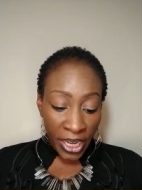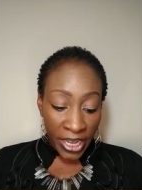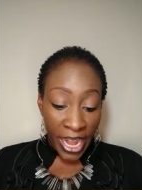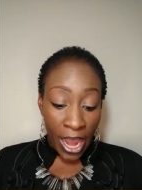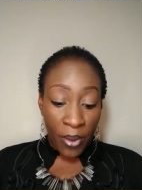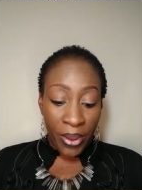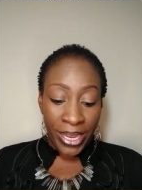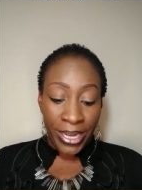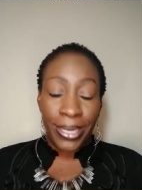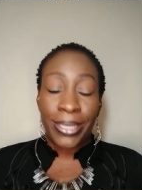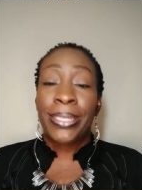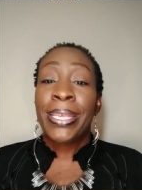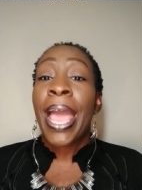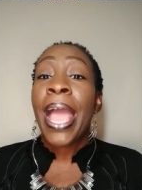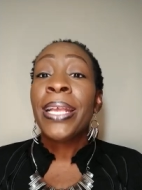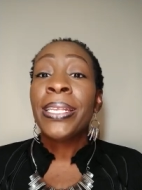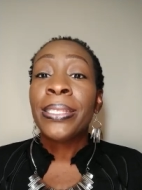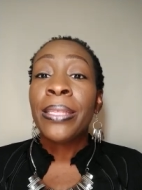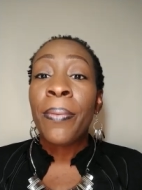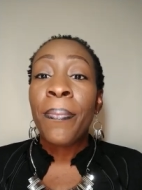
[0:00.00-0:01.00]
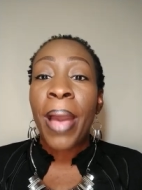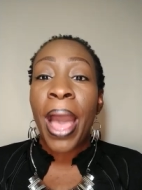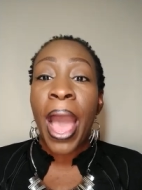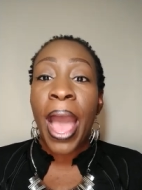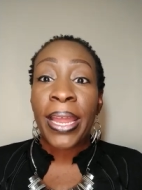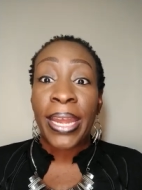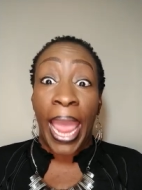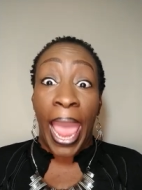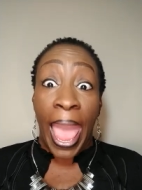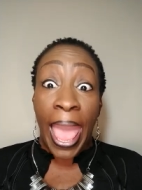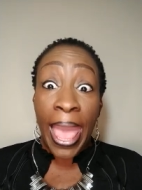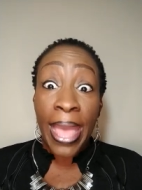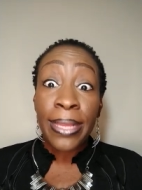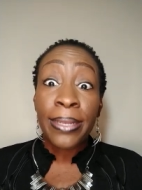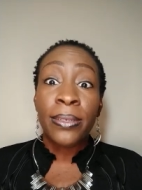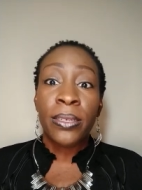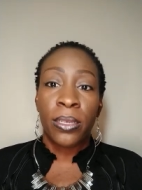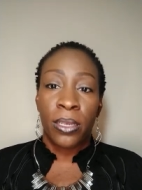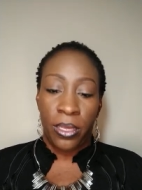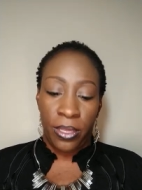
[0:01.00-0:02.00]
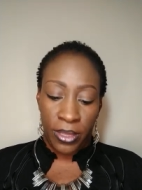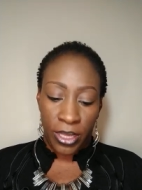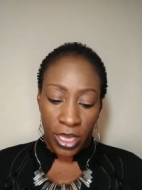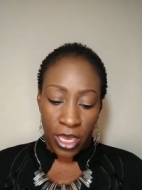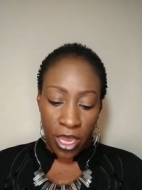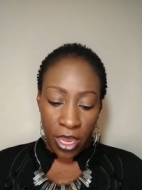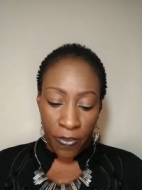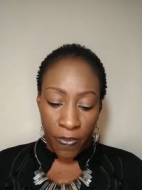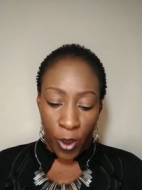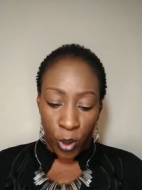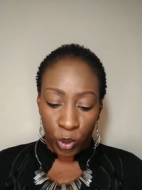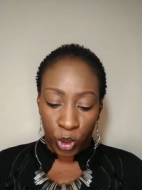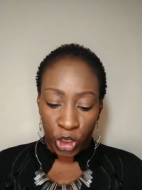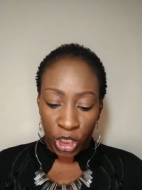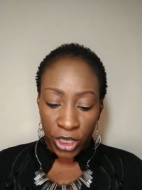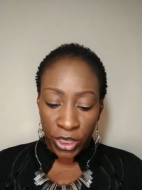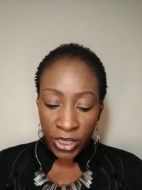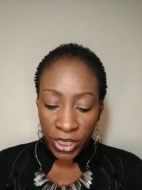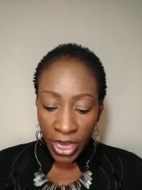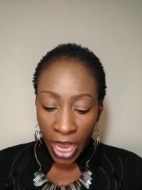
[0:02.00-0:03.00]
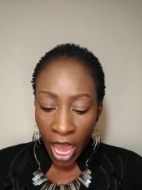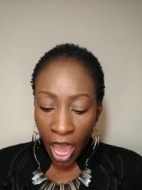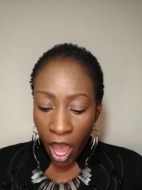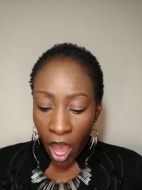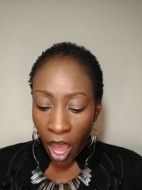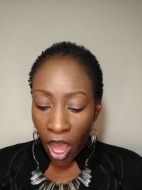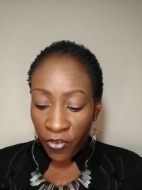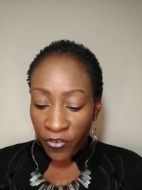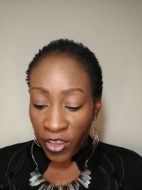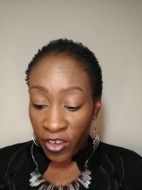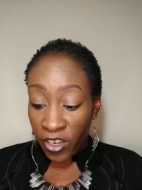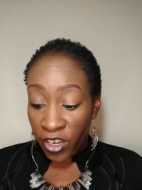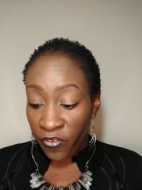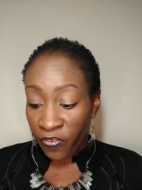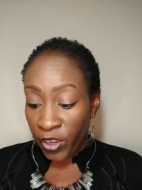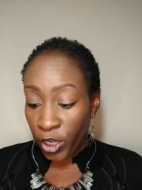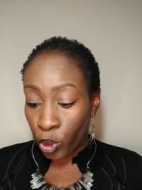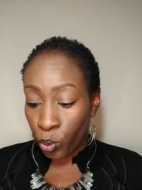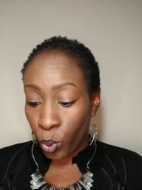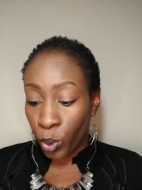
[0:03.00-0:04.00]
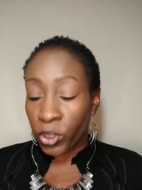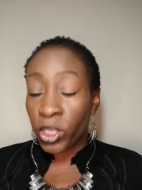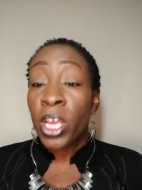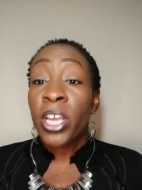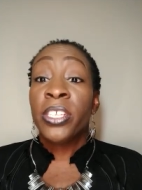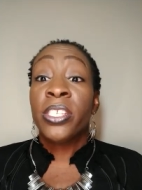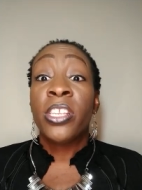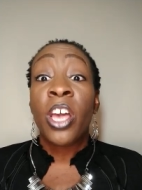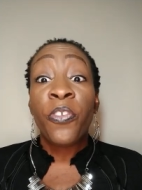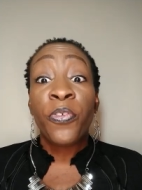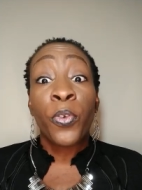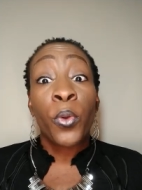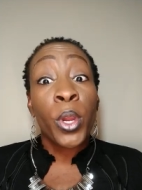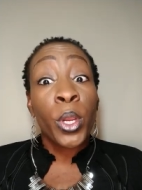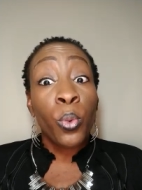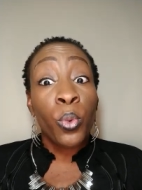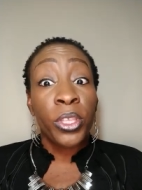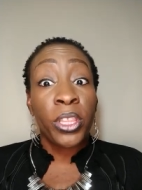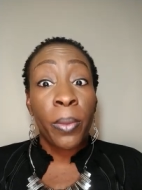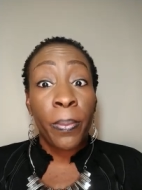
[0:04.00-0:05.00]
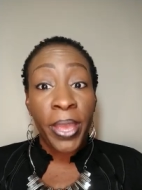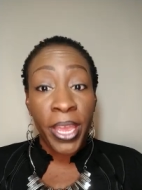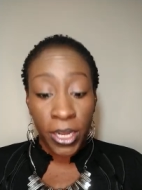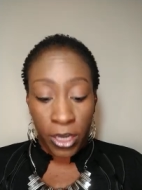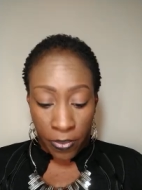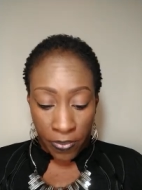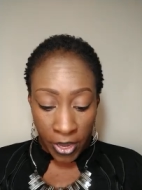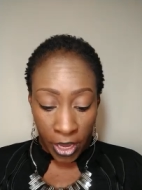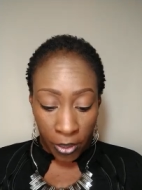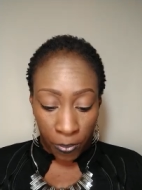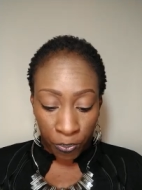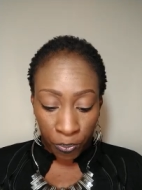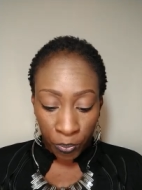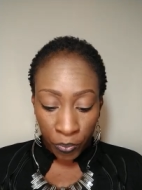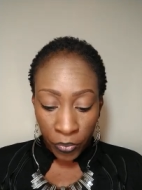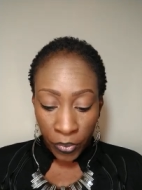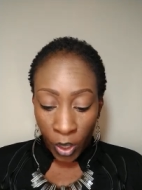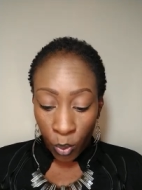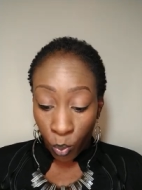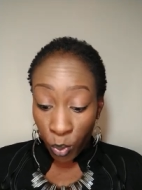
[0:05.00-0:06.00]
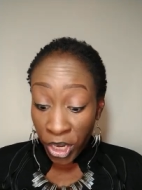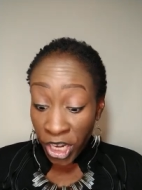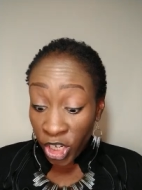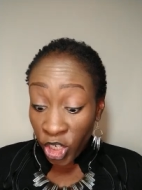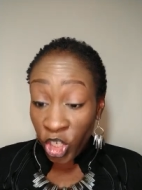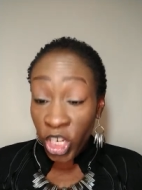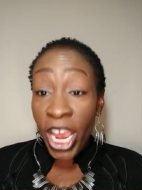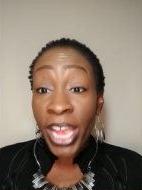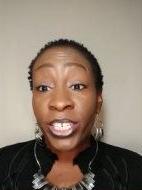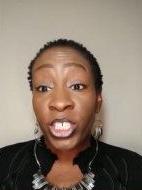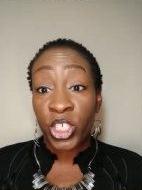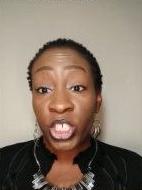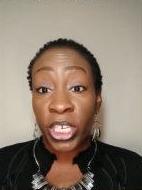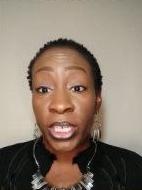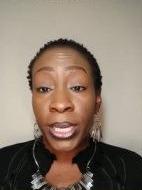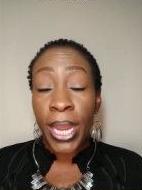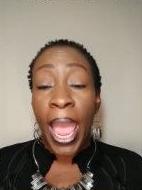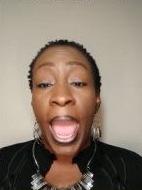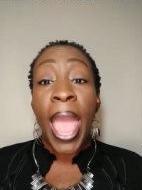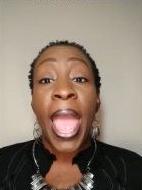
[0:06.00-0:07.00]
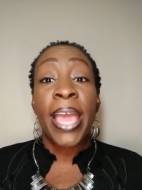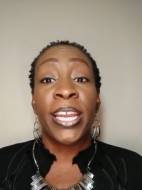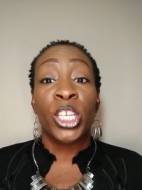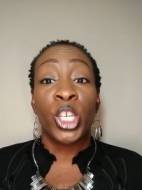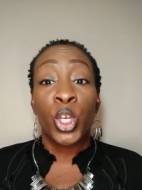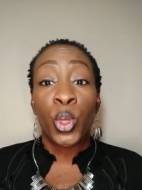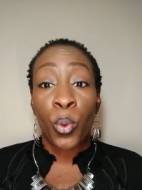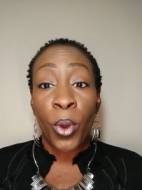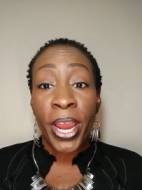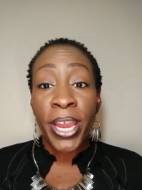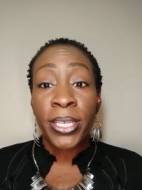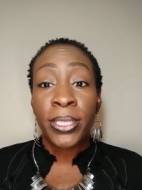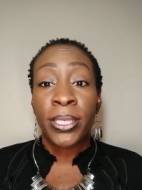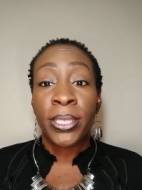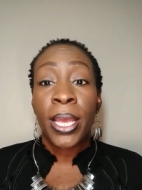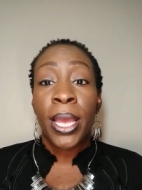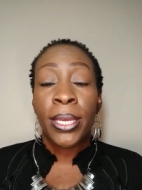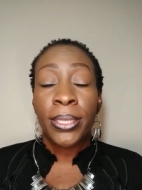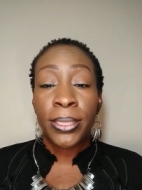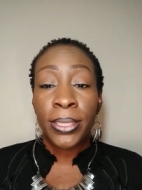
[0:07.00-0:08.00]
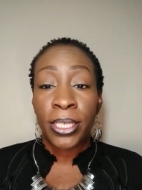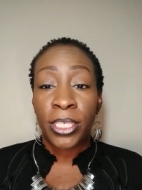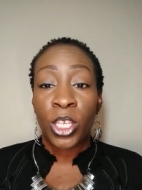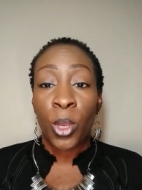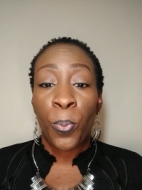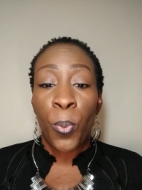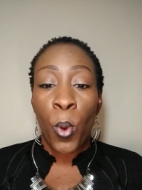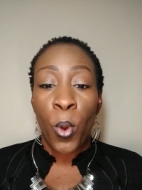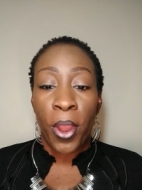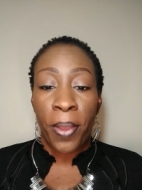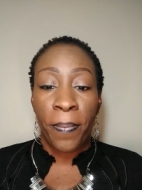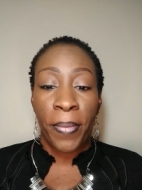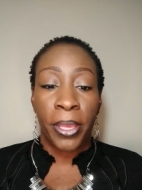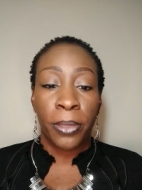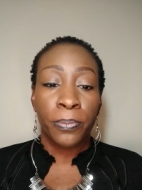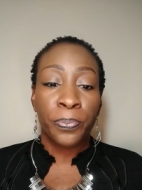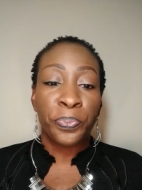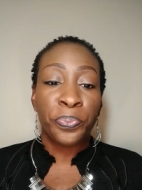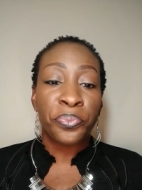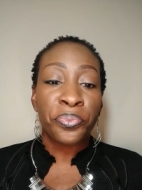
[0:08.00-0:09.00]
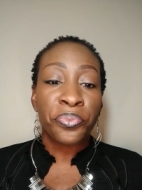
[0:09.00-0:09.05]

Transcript: Now, it attacks the mind and the emotions of individuals suffering with abandonment, rejection, and great disappointment.